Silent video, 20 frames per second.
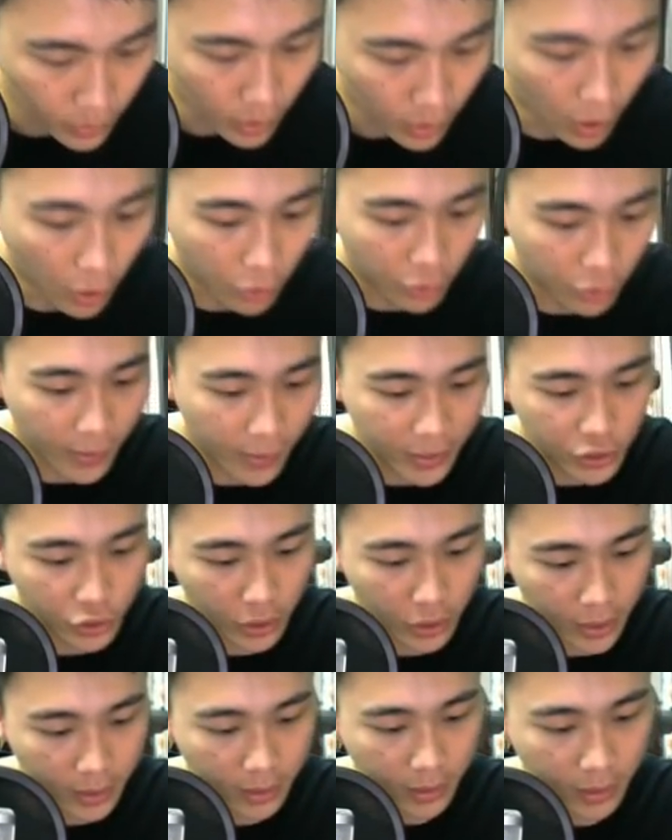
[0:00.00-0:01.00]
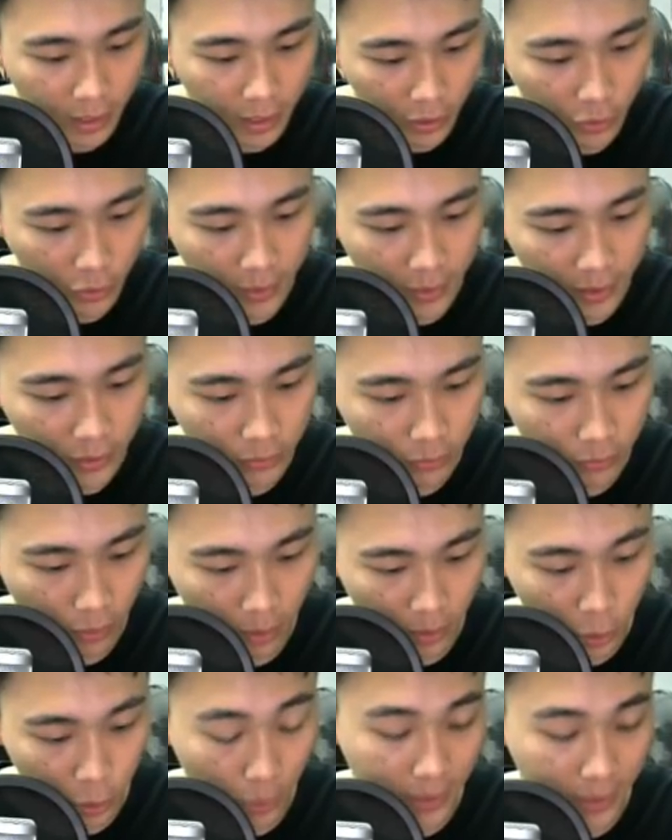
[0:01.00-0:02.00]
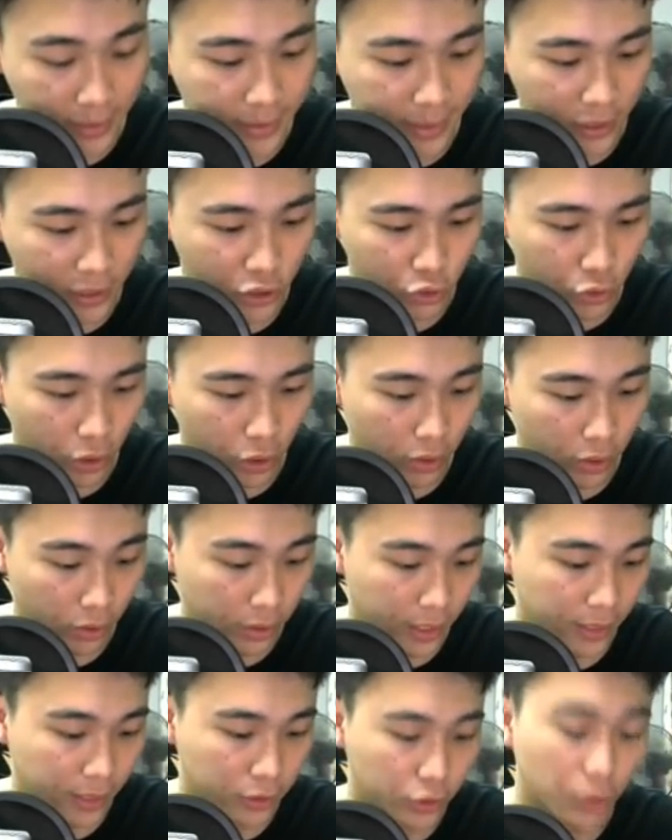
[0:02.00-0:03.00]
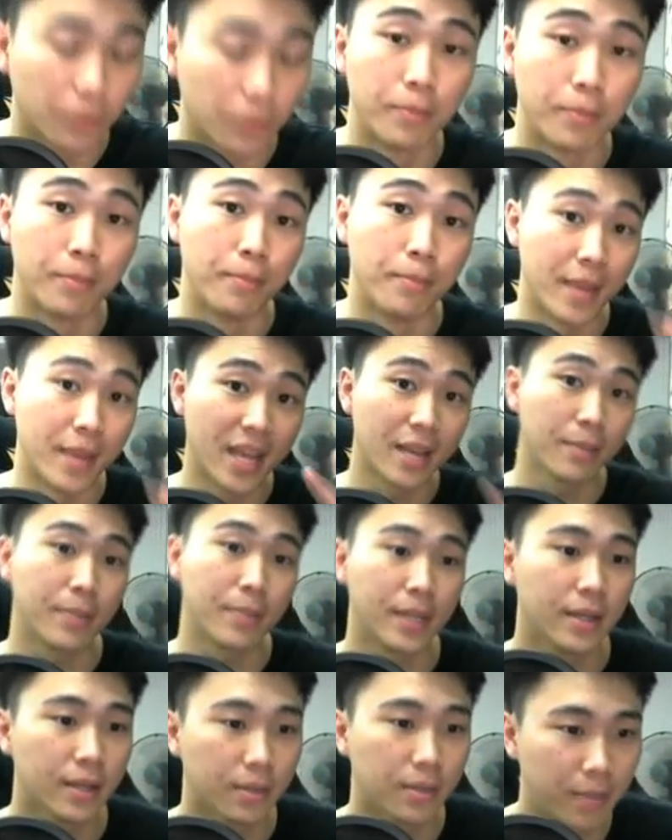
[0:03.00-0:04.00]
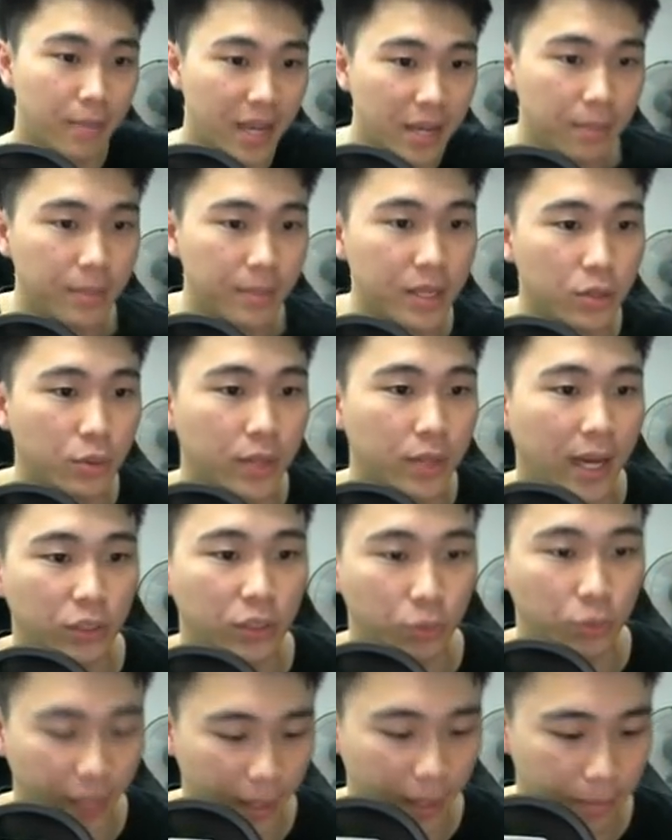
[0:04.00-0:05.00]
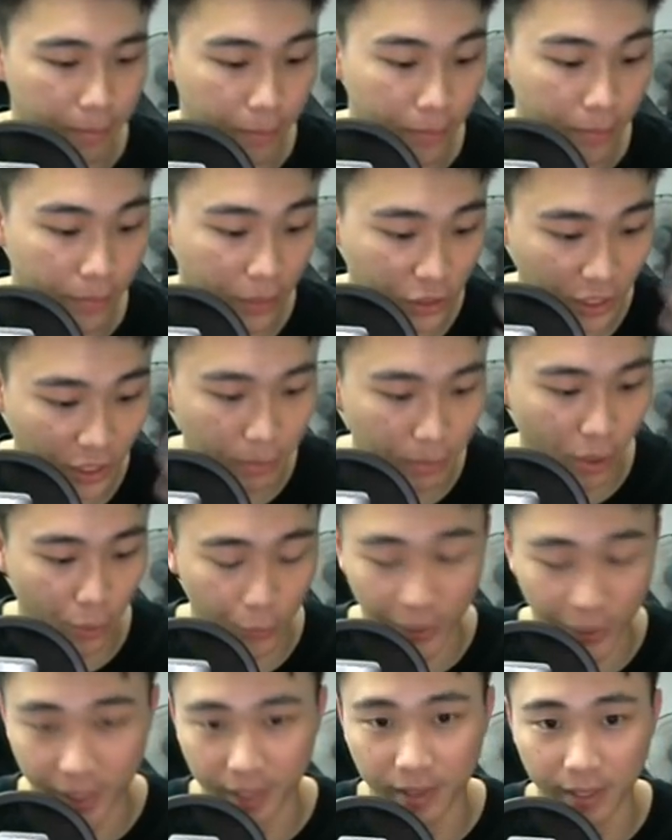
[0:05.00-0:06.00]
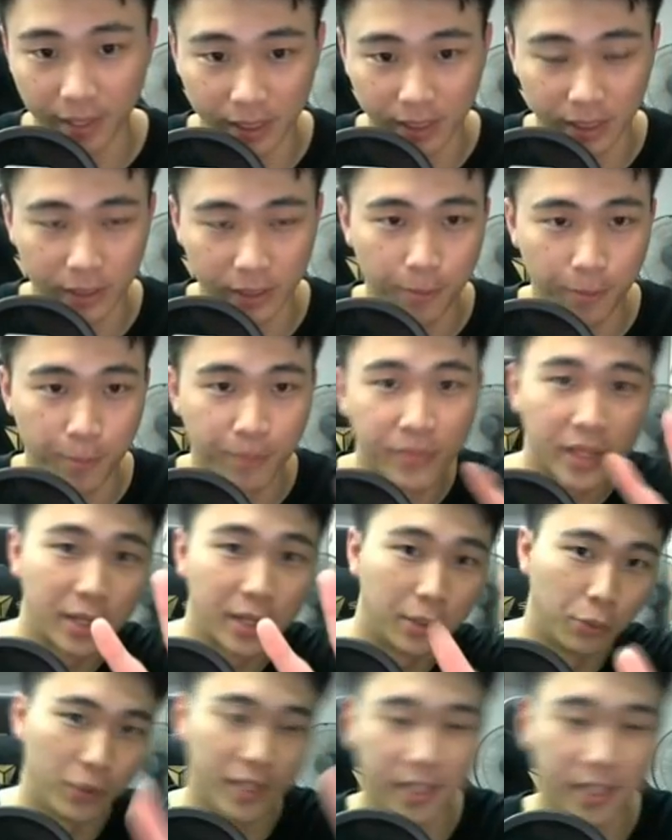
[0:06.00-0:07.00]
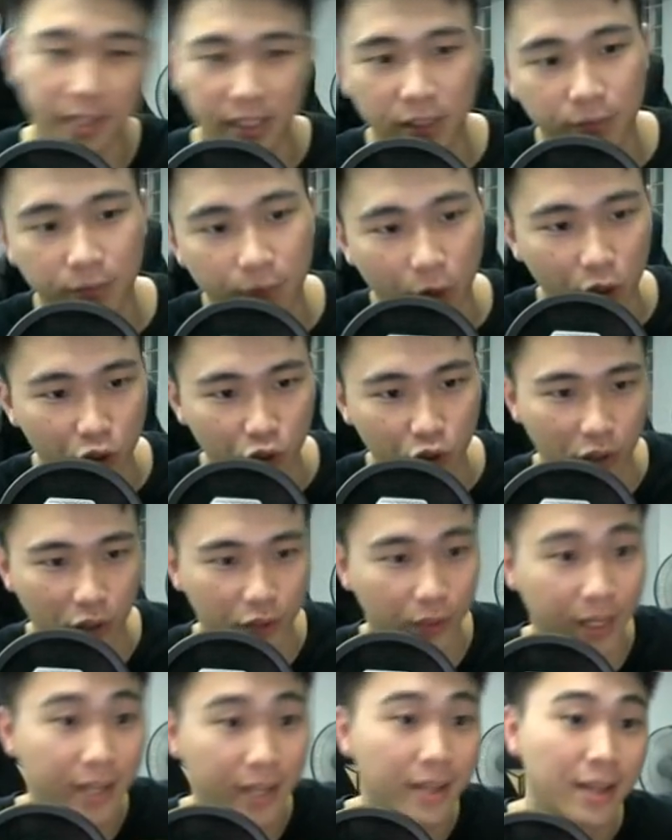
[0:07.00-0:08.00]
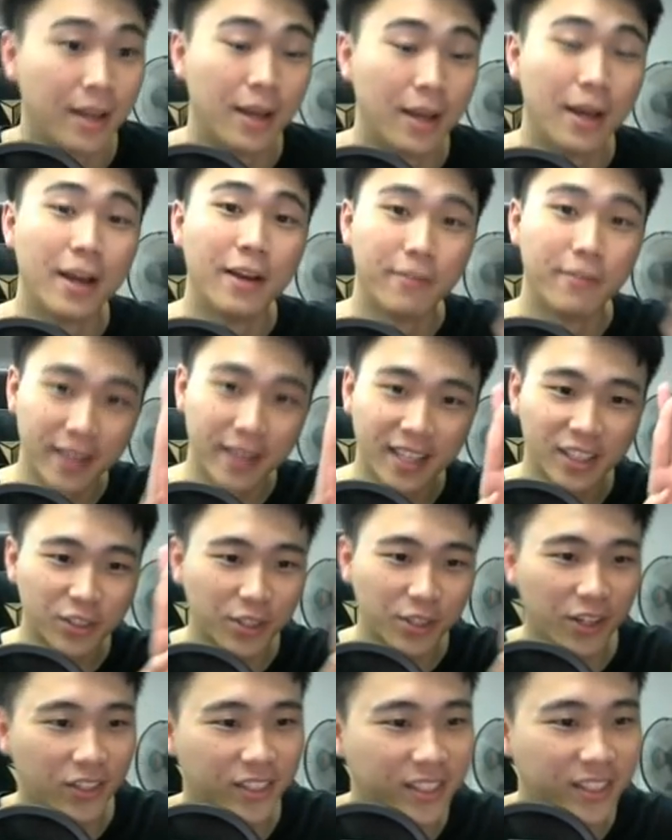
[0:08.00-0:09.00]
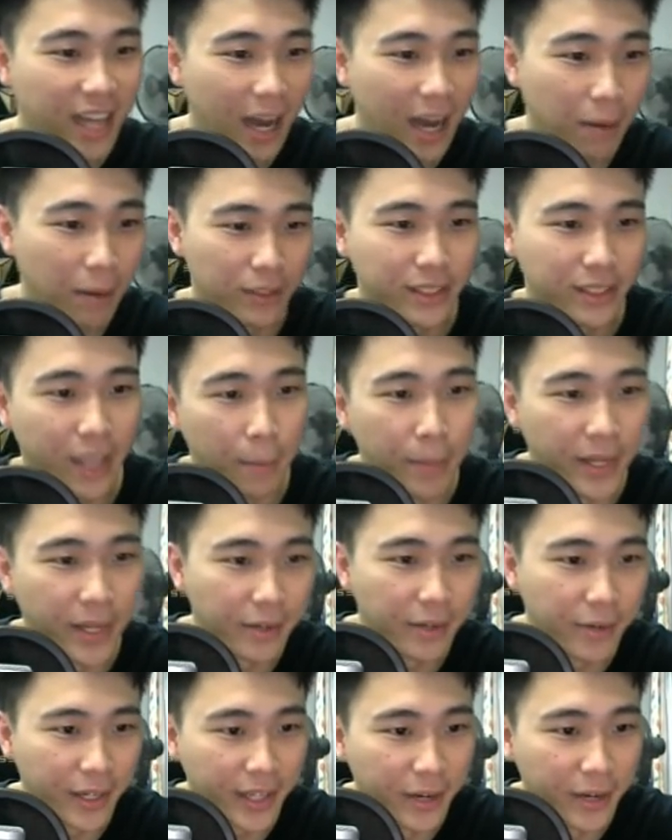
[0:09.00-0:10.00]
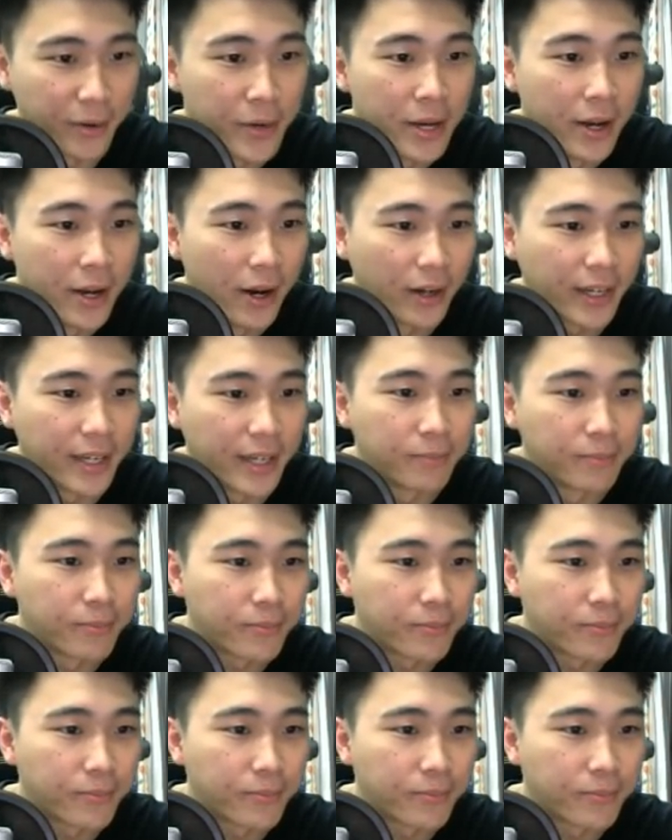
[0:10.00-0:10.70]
Oh, gradually increase from the 26th draw. Okay, so maybe you guys will get jackpot within this 4 draws. Okay, fingers crossed. I'm gonna start picking right now. Okay.